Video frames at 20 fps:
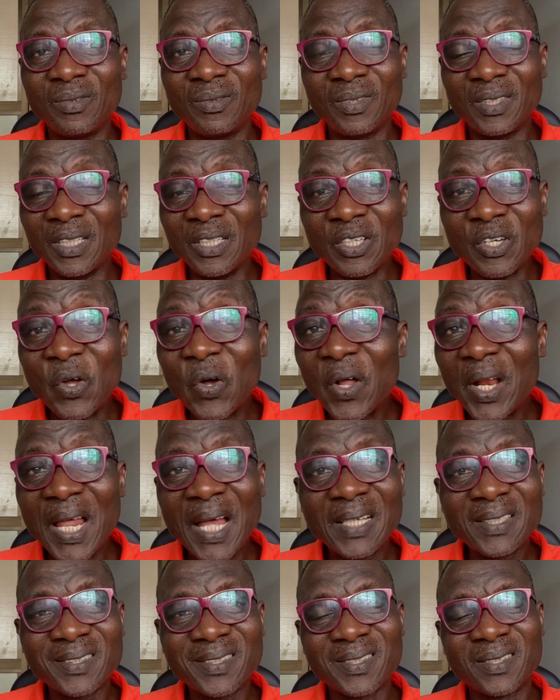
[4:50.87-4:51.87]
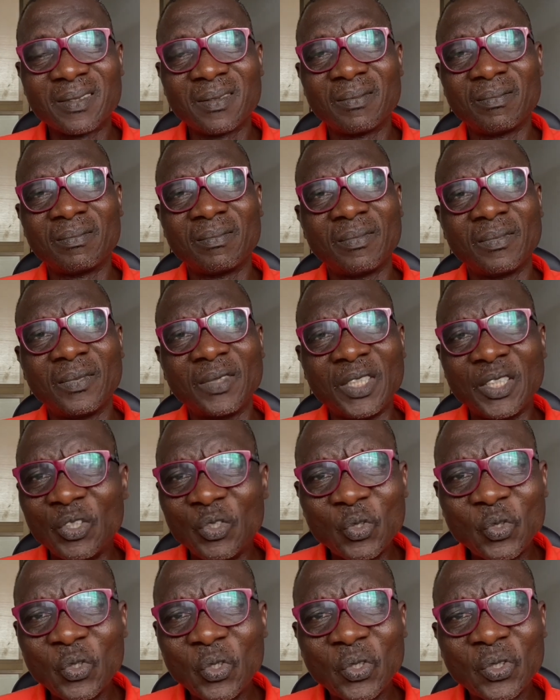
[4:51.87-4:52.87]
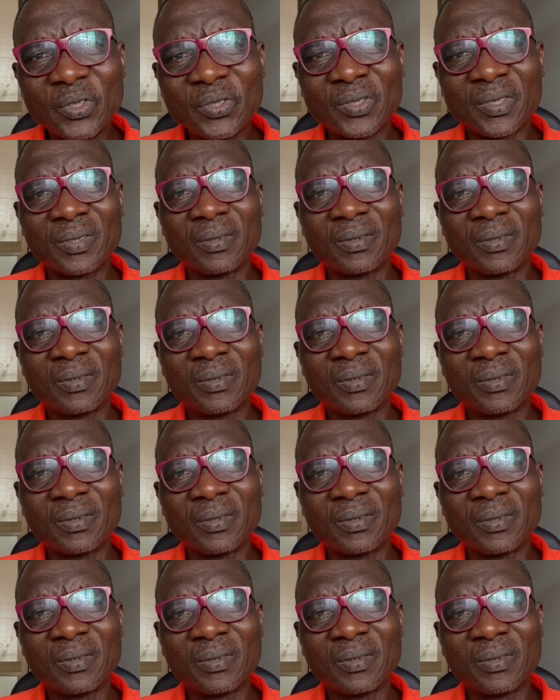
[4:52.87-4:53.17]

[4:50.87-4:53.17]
in dollars, in euros.